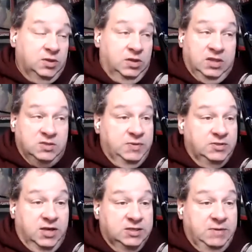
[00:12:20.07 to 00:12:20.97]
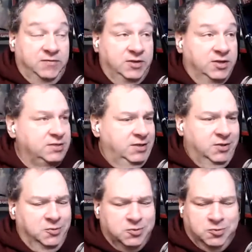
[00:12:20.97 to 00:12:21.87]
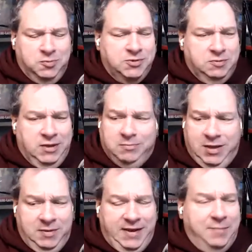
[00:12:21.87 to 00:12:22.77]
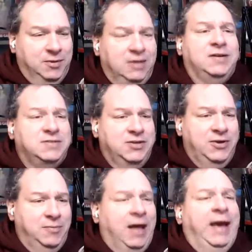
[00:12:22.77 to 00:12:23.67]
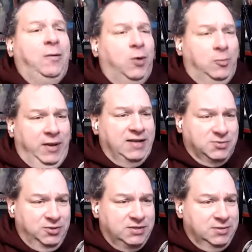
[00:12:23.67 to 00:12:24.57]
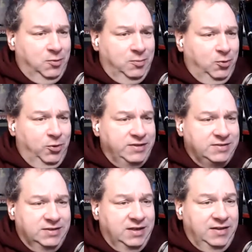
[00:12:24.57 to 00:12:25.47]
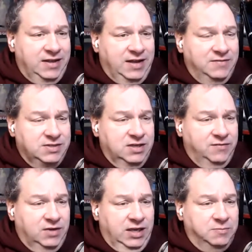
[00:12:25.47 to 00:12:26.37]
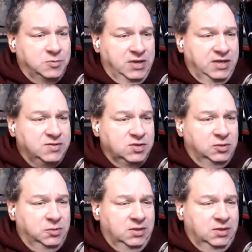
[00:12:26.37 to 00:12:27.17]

It's been talked about for years. I know there was rumors about maybe Apple even considering buying one password at some one point. That obviously never came to be. So,